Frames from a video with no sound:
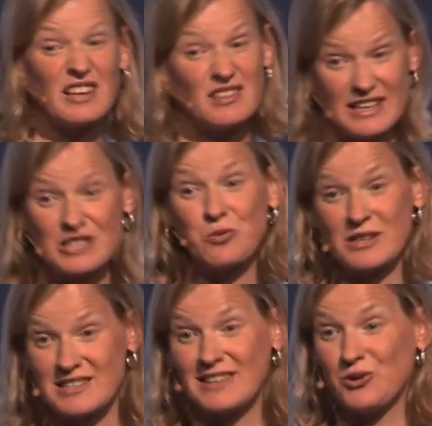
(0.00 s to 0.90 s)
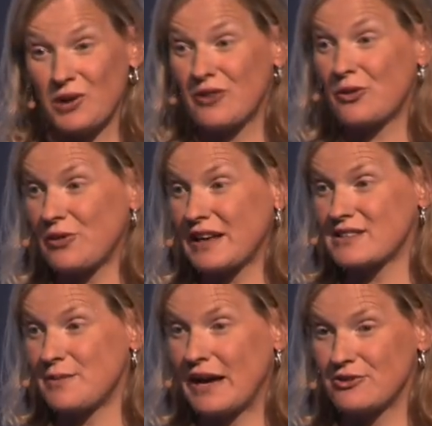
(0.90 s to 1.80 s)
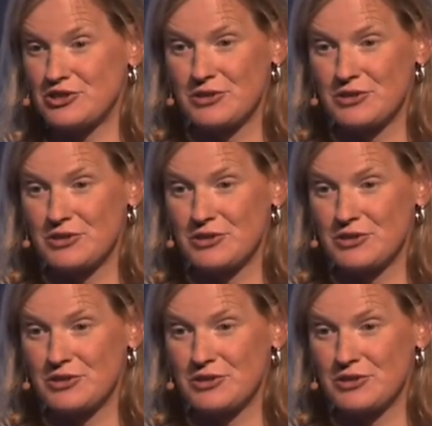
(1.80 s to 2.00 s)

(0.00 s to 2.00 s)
at least once I knew other things about